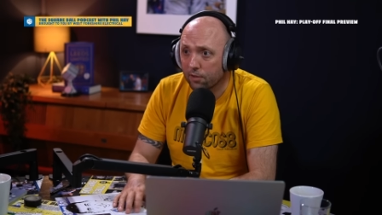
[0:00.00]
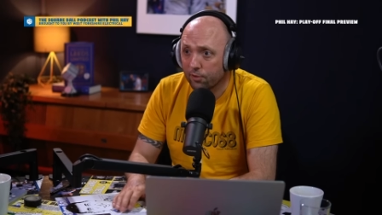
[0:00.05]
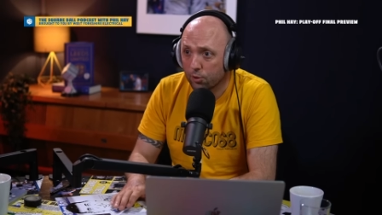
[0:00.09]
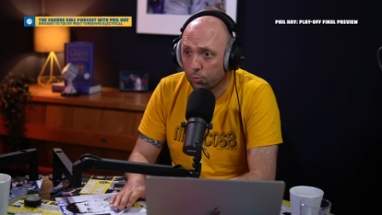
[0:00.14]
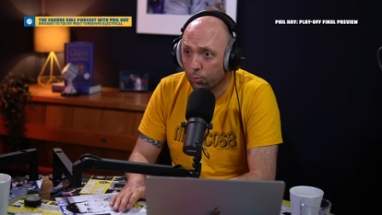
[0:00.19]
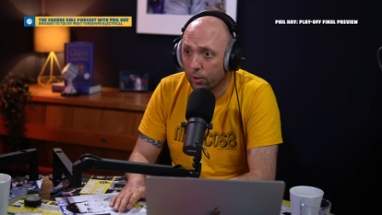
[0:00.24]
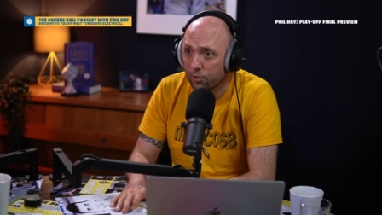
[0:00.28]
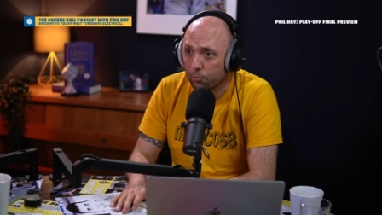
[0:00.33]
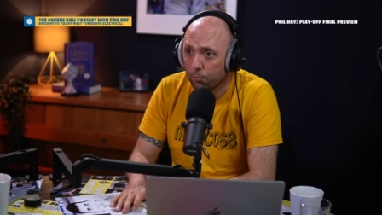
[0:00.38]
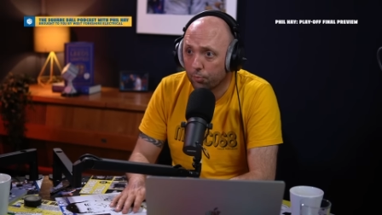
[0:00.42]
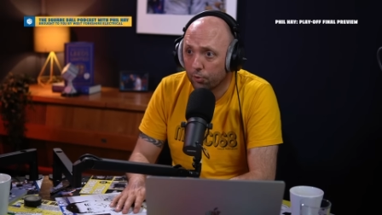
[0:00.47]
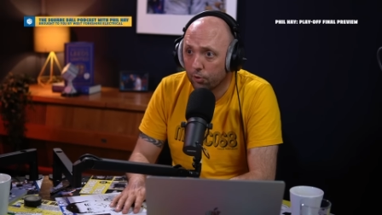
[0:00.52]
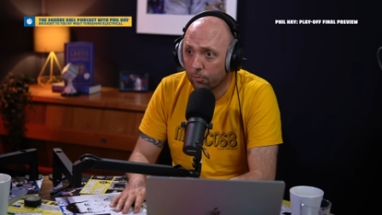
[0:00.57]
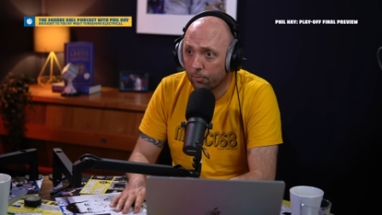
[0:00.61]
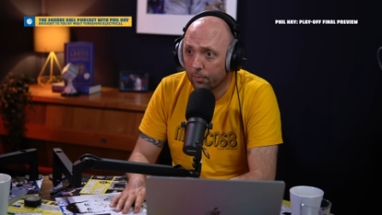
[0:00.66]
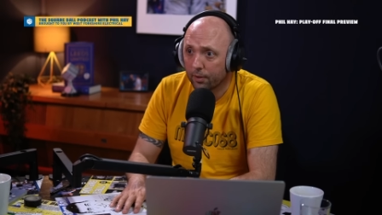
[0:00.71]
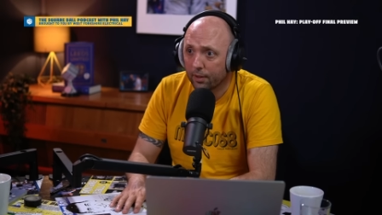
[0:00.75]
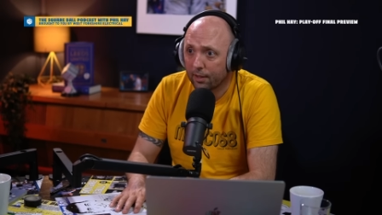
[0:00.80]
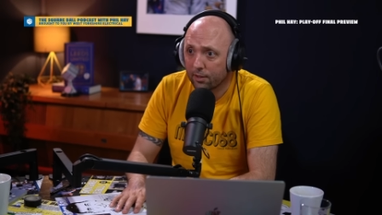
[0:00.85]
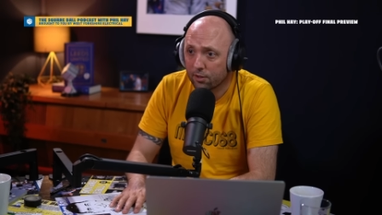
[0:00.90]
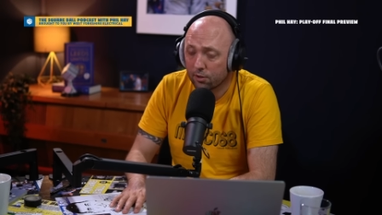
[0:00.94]
If it's West
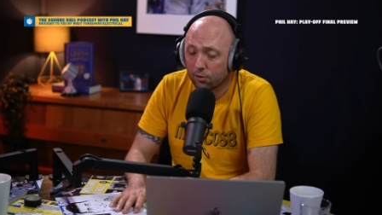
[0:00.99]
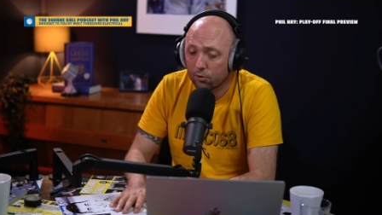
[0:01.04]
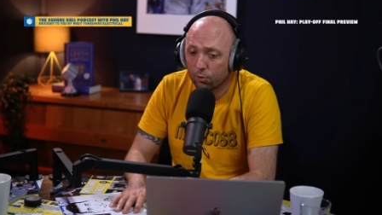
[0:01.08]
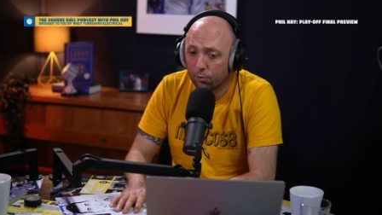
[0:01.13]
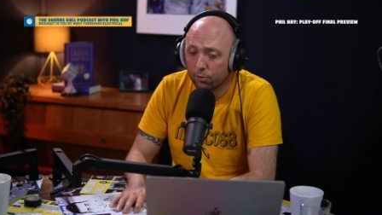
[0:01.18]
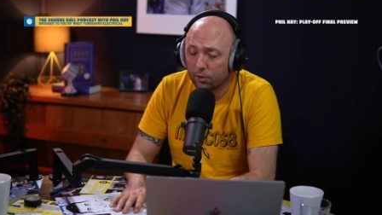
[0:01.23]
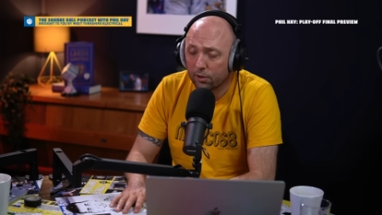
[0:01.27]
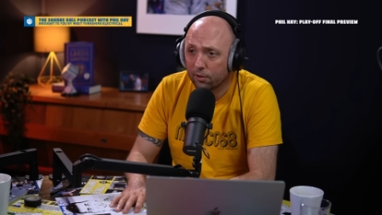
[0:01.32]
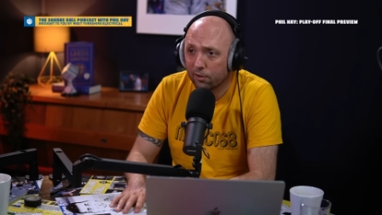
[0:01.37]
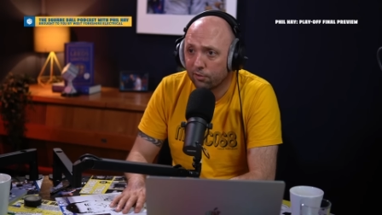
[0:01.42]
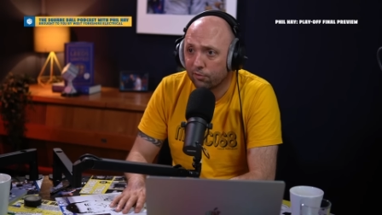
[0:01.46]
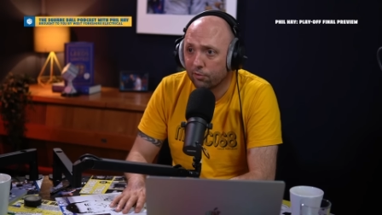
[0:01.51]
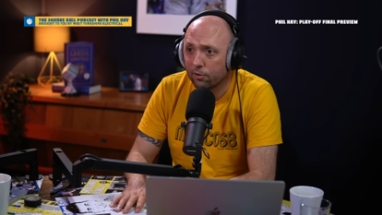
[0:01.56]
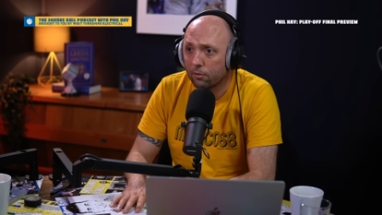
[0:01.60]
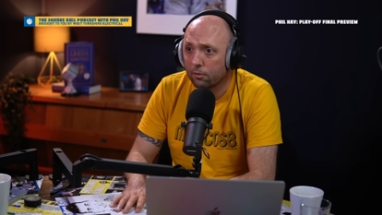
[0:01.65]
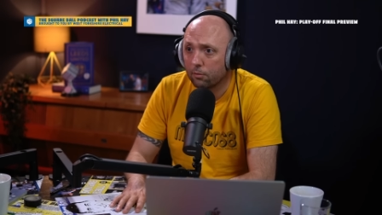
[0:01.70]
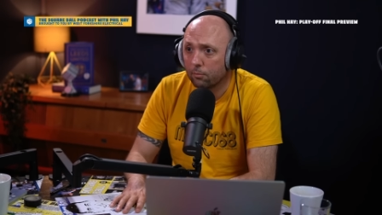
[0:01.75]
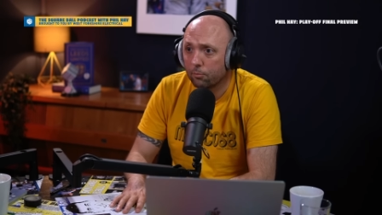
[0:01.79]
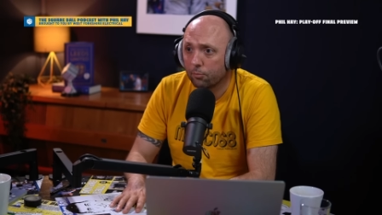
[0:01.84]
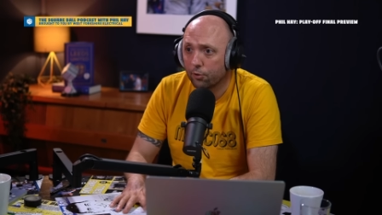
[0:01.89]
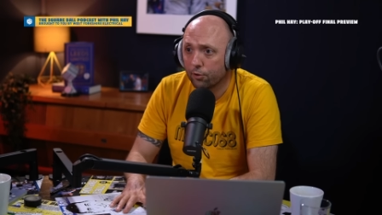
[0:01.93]
Brom, that is a totally
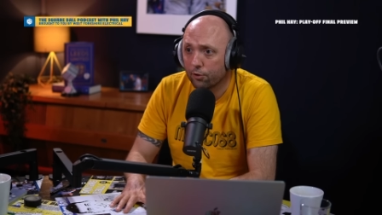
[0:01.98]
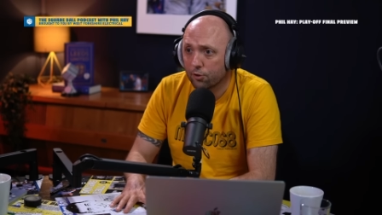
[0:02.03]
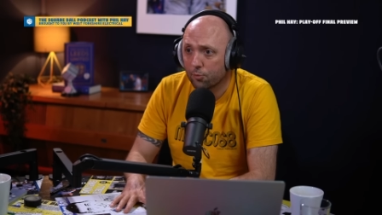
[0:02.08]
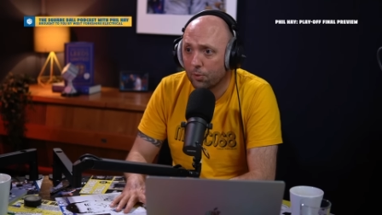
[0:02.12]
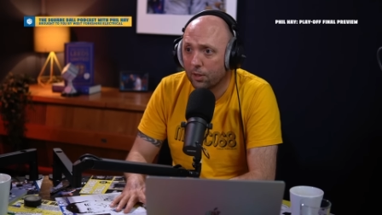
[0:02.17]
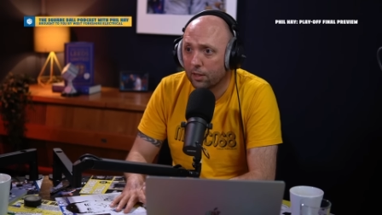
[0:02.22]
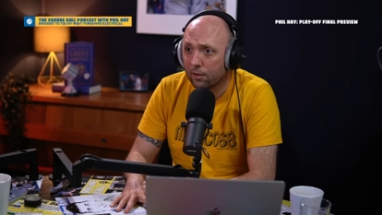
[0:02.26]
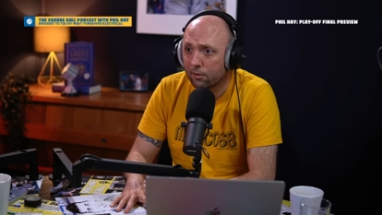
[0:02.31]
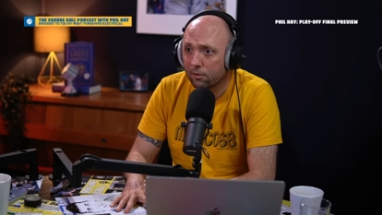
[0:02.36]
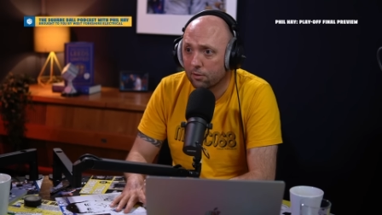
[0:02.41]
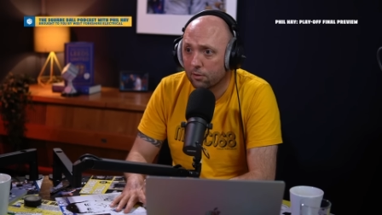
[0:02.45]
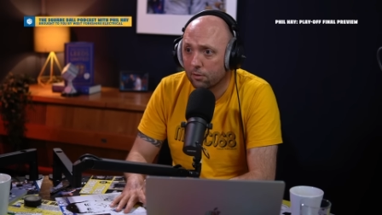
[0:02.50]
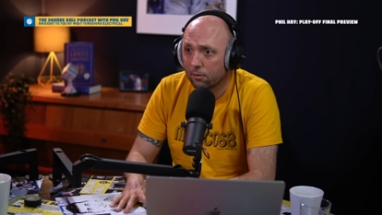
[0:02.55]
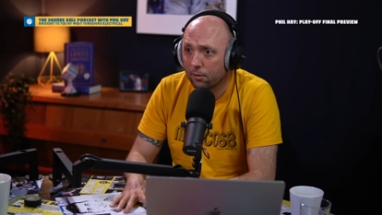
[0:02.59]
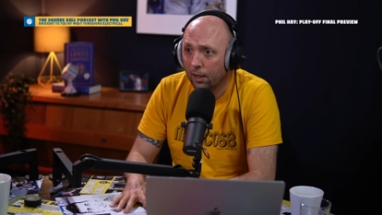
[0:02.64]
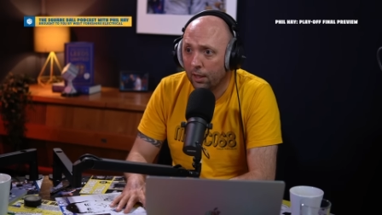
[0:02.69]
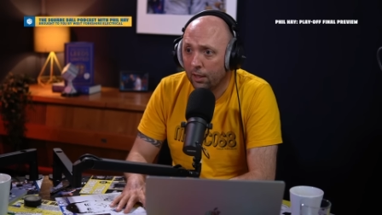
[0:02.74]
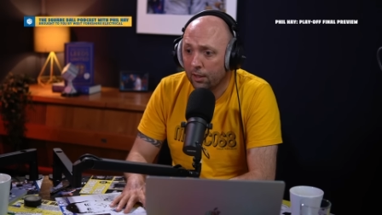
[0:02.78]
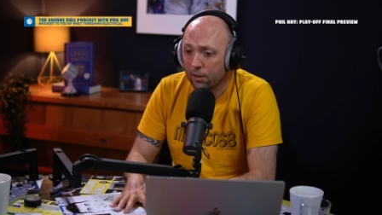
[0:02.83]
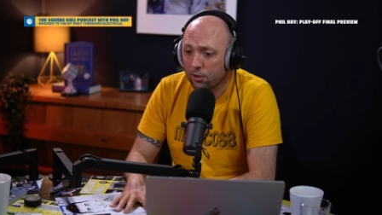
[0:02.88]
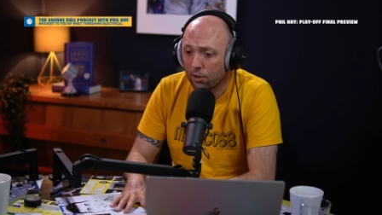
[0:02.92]
different prospect to
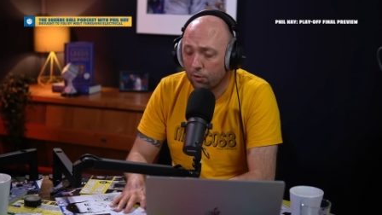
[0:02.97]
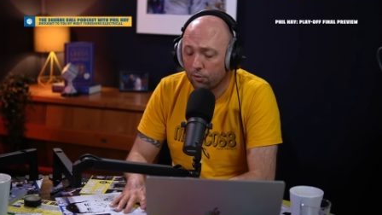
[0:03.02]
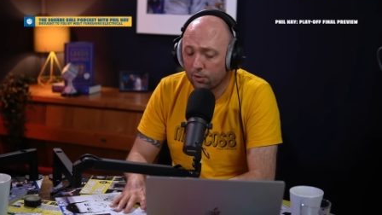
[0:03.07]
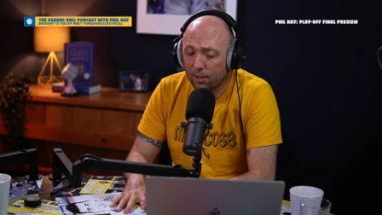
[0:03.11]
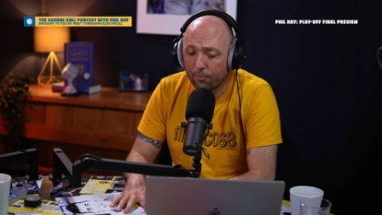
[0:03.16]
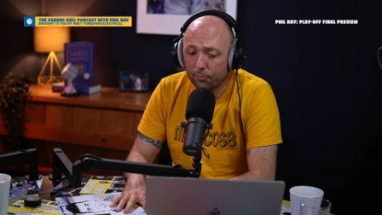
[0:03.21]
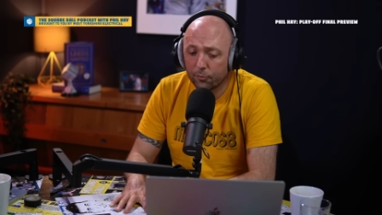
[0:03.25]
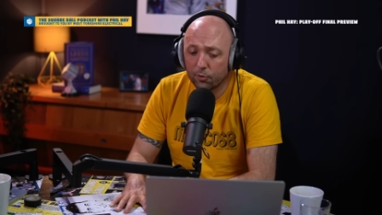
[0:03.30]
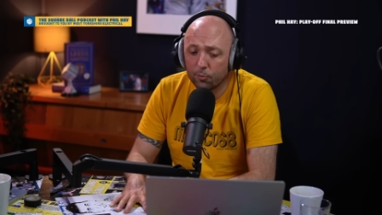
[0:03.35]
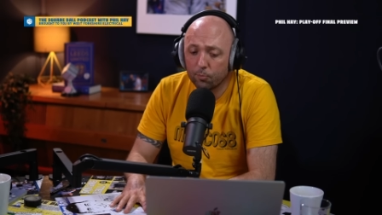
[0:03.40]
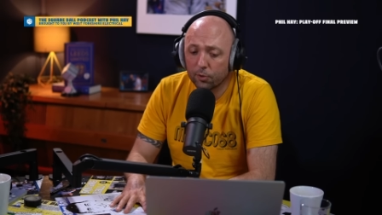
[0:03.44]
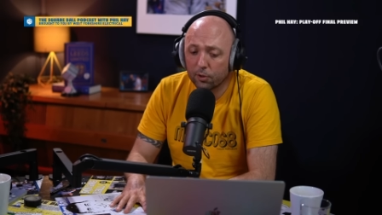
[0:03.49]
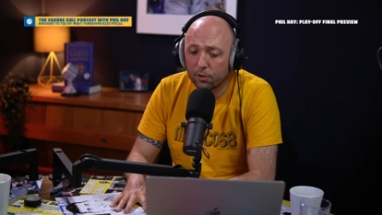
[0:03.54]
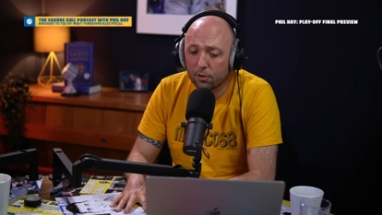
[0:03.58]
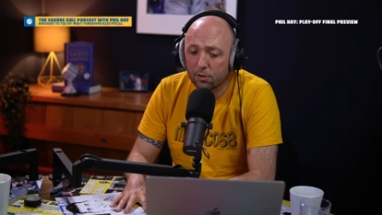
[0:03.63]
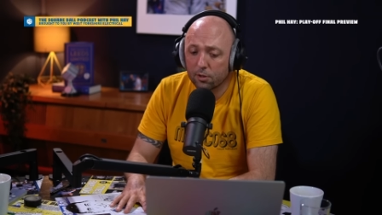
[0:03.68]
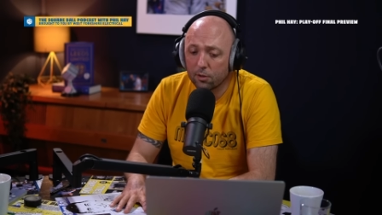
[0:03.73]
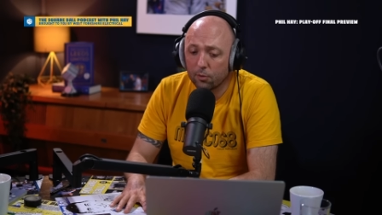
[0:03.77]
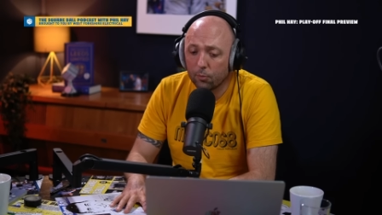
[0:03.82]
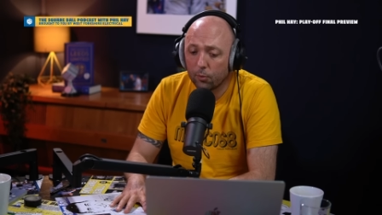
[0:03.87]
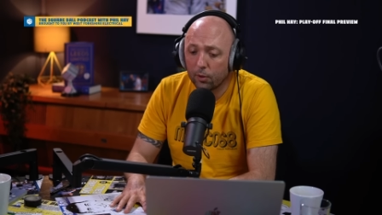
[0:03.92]
Southampton
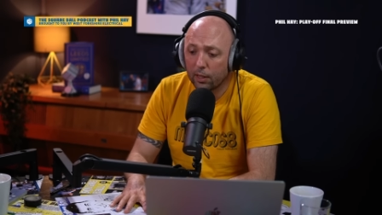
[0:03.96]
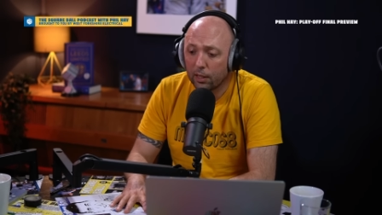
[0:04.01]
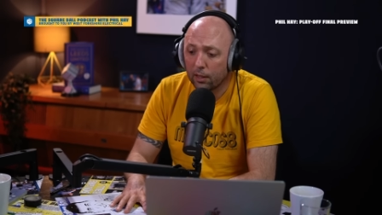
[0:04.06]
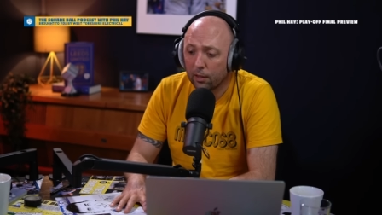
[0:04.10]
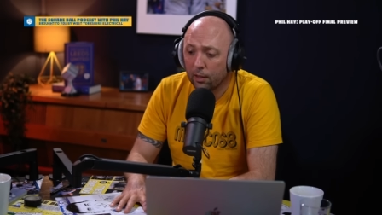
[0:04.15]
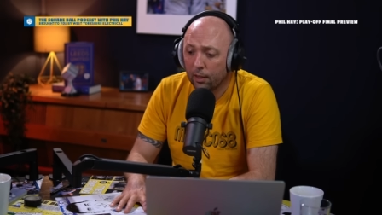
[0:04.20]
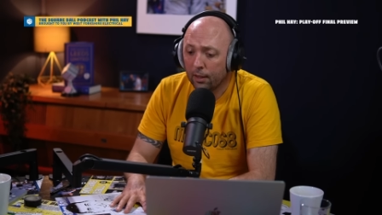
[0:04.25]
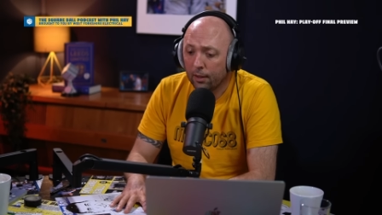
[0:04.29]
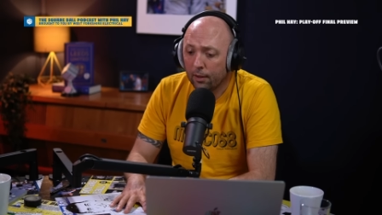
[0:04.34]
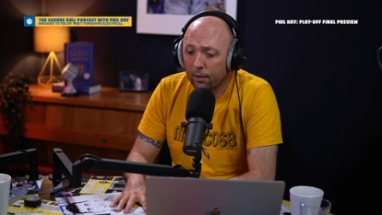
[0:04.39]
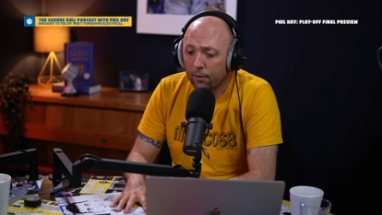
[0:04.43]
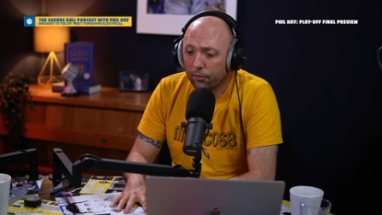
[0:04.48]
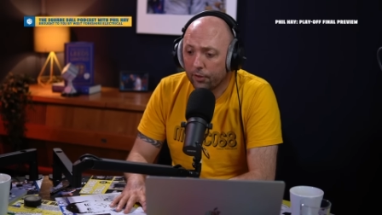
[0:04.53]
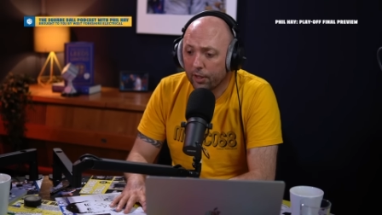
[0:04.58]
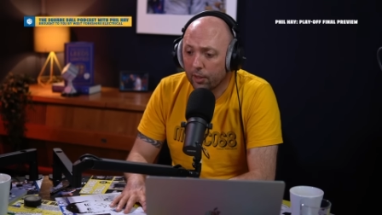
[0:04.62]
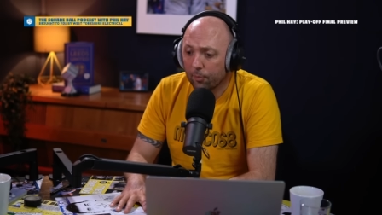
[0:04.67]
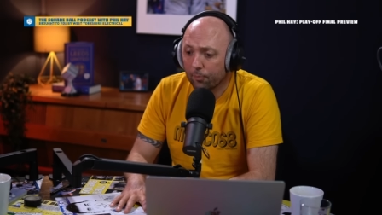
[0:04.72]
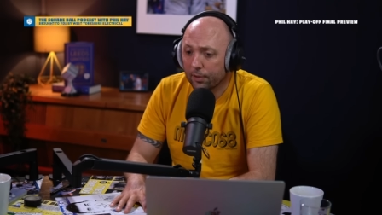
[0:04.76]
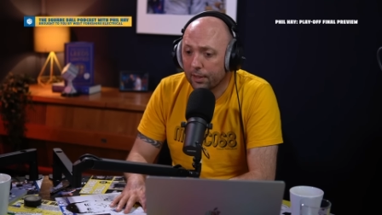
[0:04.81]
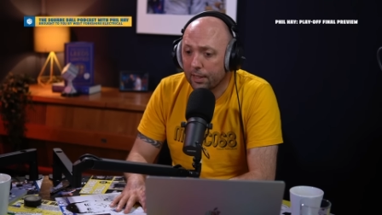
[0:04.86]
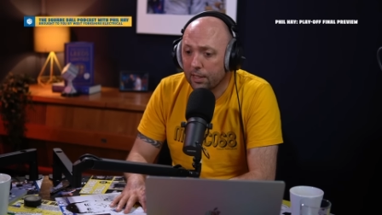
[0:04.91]
because of the way
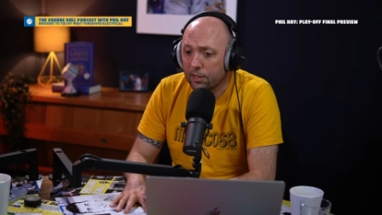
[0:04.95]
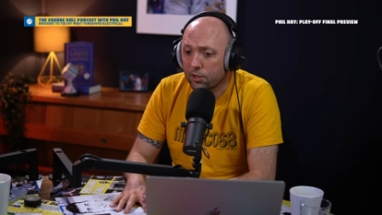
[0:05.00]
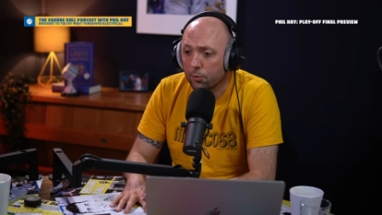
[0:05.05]
they play.